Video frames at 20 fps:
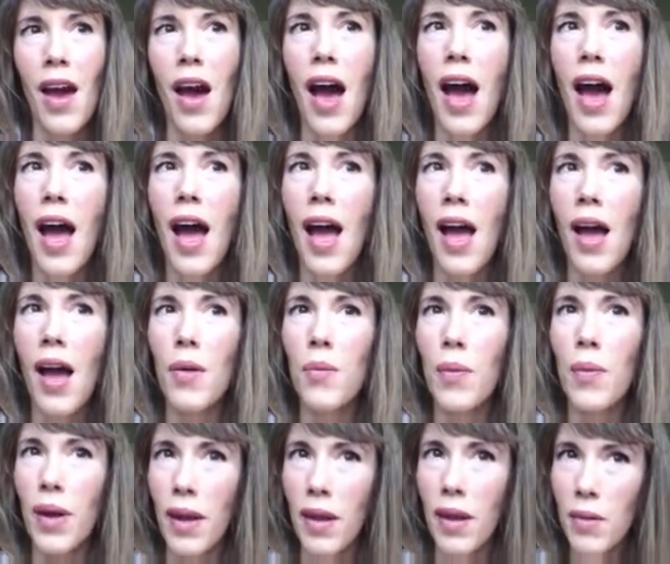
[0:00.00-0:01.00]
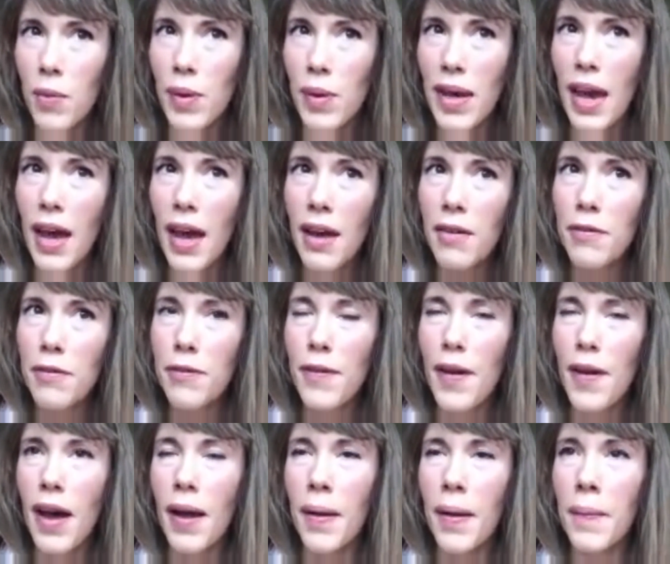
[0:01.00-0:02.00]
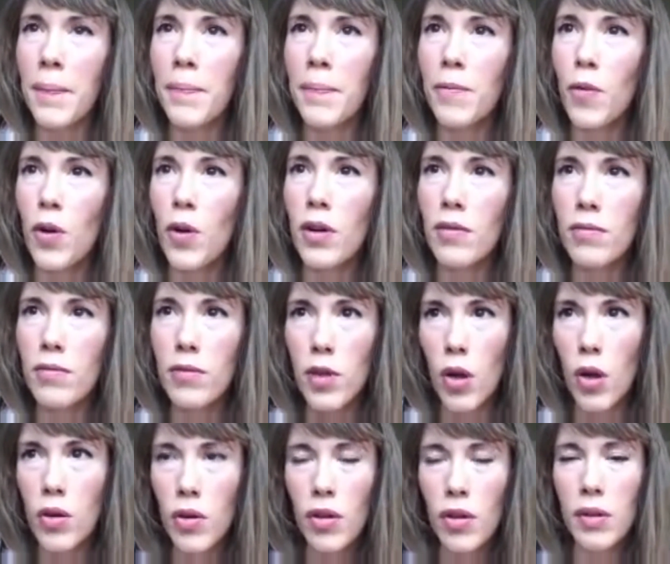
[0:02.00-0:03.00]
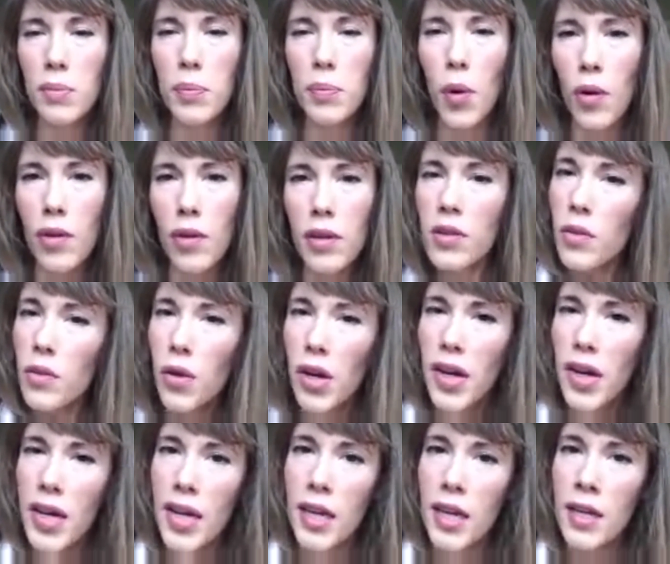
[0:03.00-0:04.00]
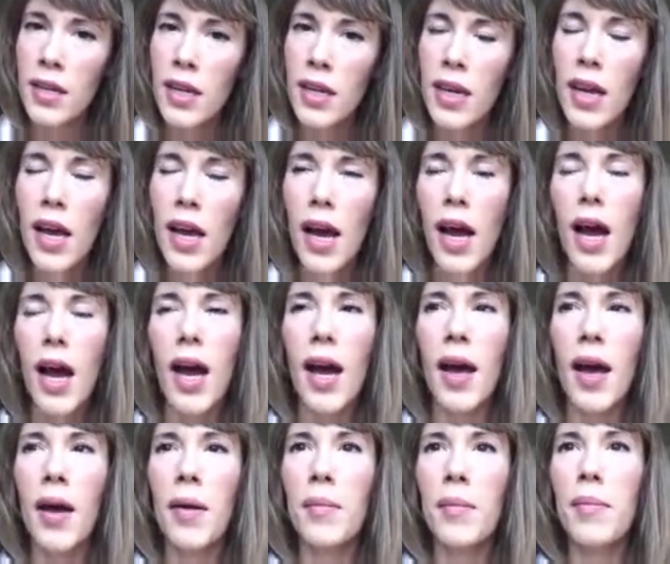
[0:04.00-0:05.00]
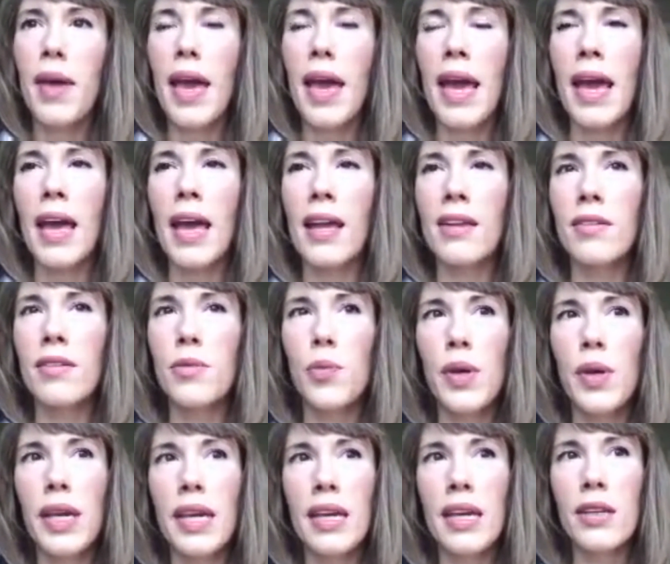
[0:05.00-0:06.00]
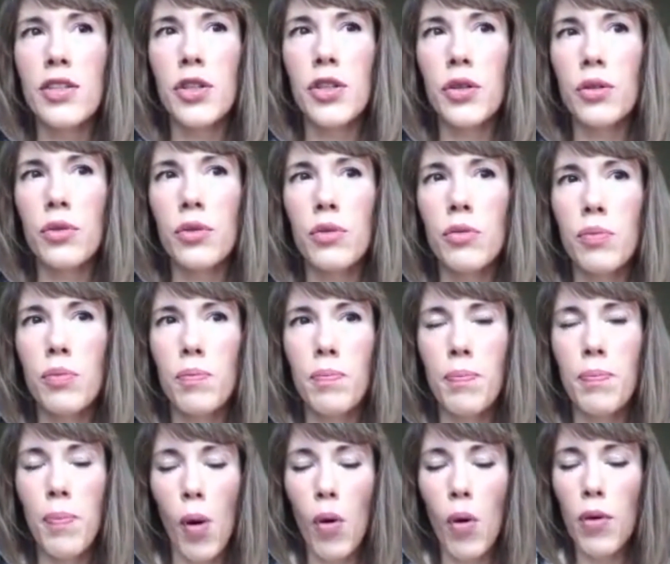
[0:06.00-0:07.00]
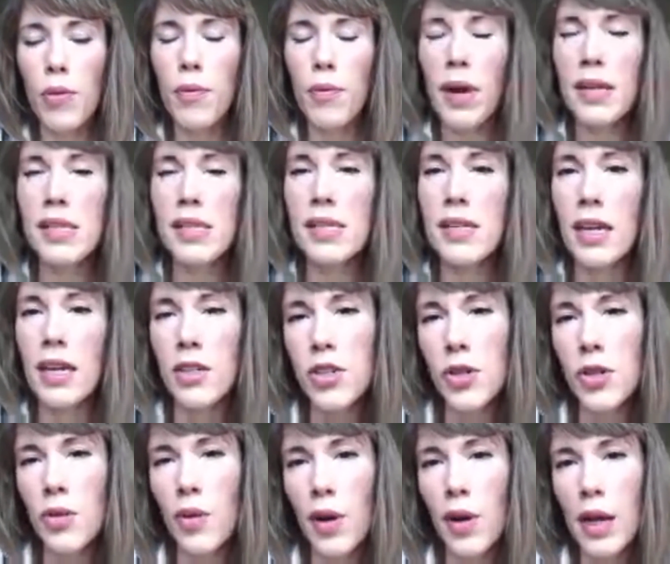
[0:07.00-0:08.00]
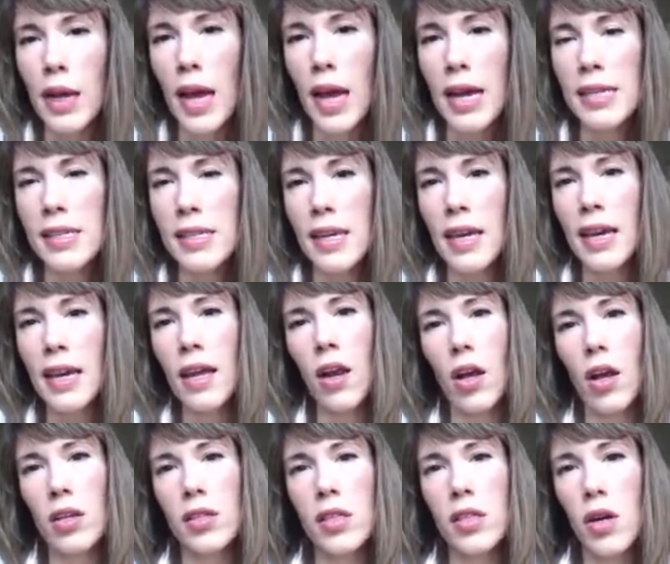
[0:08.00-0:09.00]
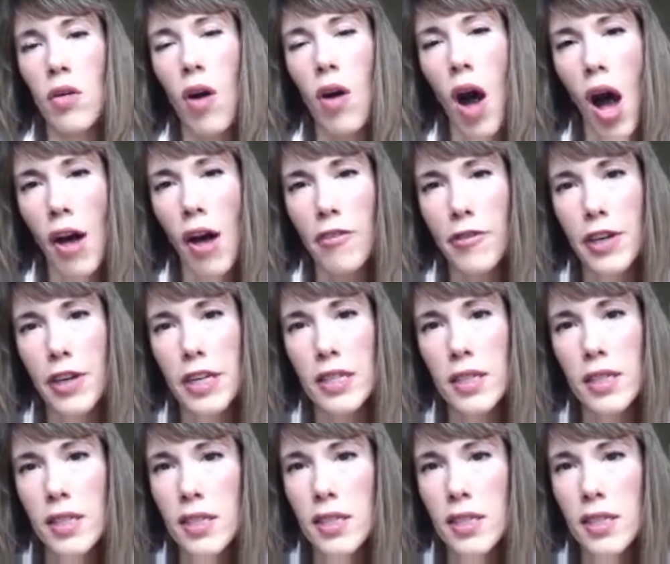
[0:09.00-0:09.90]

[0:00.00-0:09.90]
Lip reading: Well, we're local in Portland, Oregon. And we do both residential organizing and also office